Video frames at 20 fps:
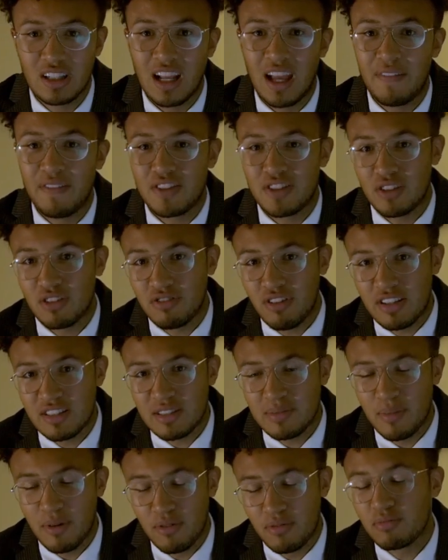If it's on a
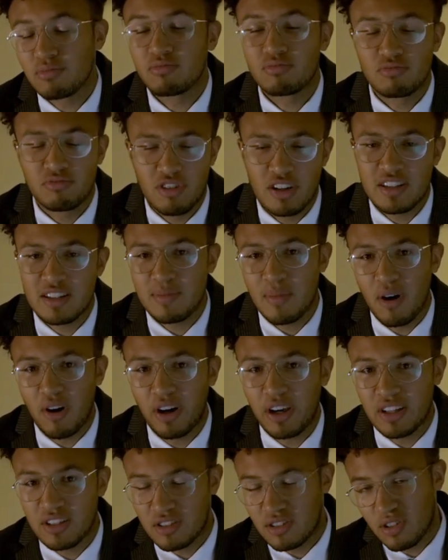resi
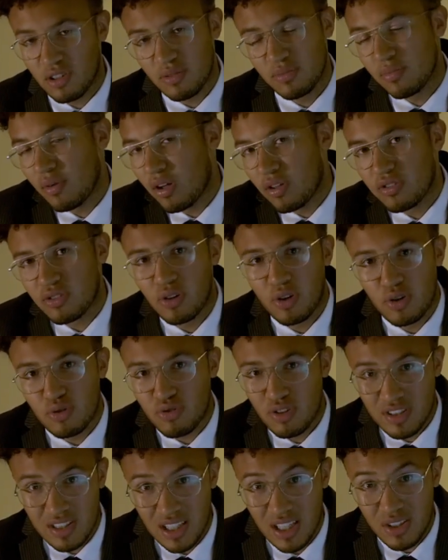mortgage, also known as
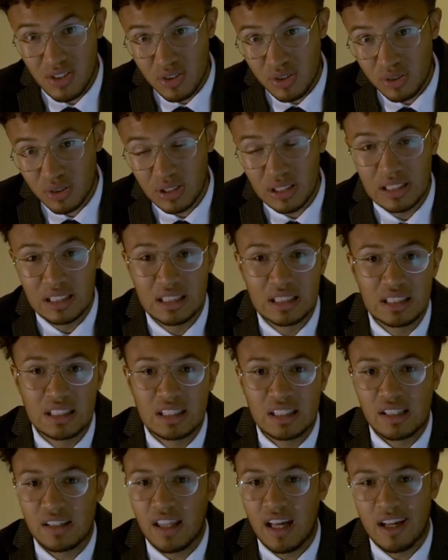residential,
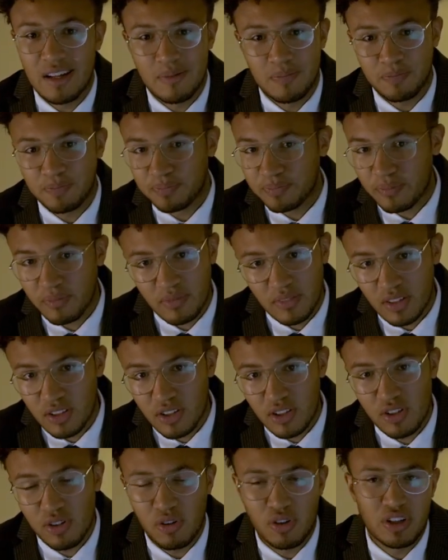then
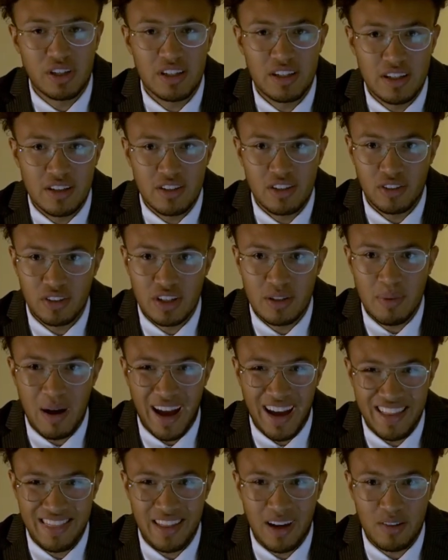you'll need about
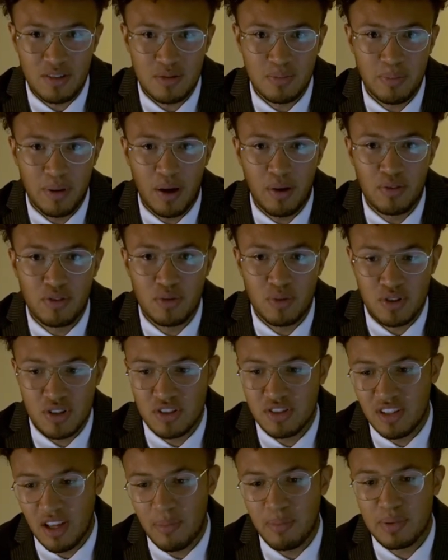£8,000, which is
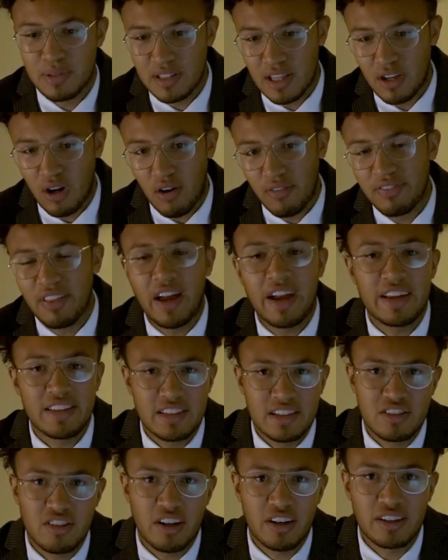10% of that 80
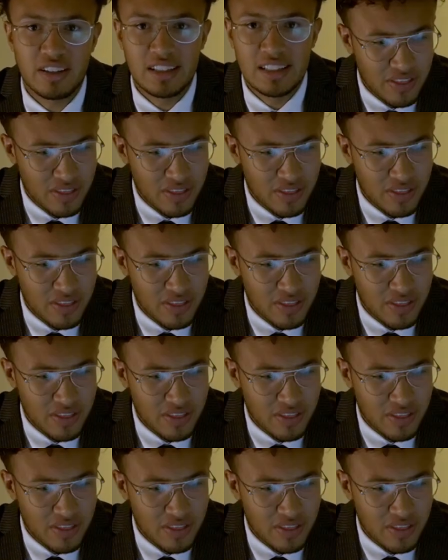grand.